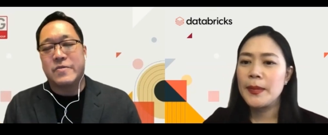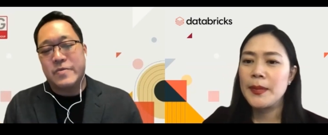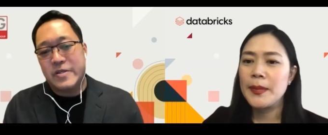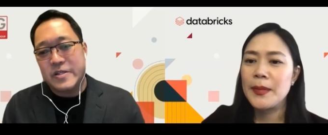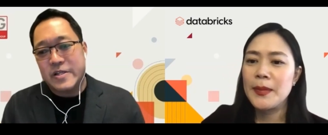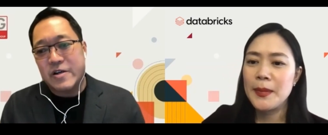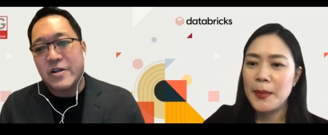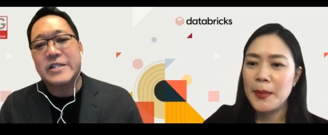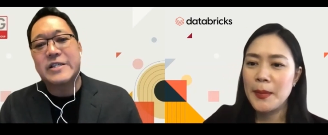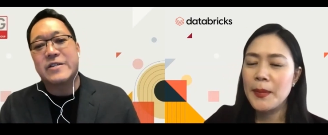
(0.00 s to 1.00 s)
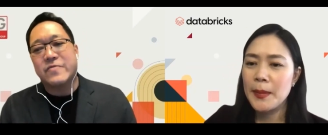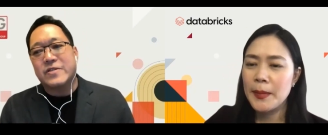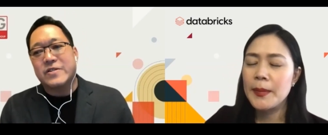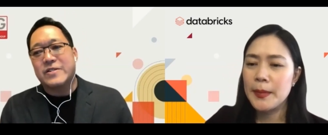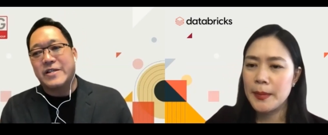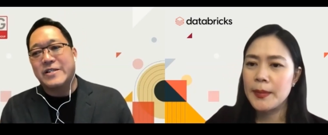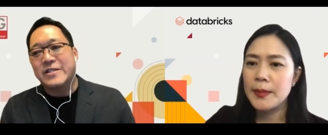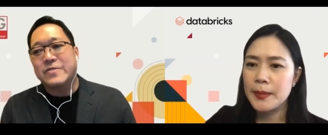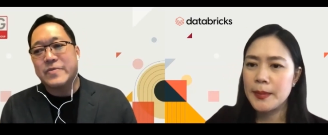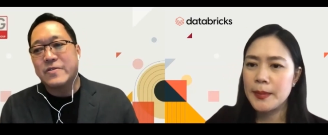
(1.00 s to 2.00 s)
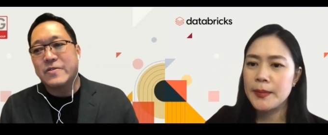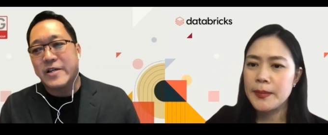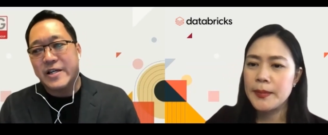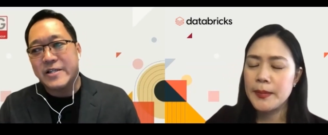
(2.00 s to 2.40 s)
Speaker 1: is a constant effort that needs to be looked at.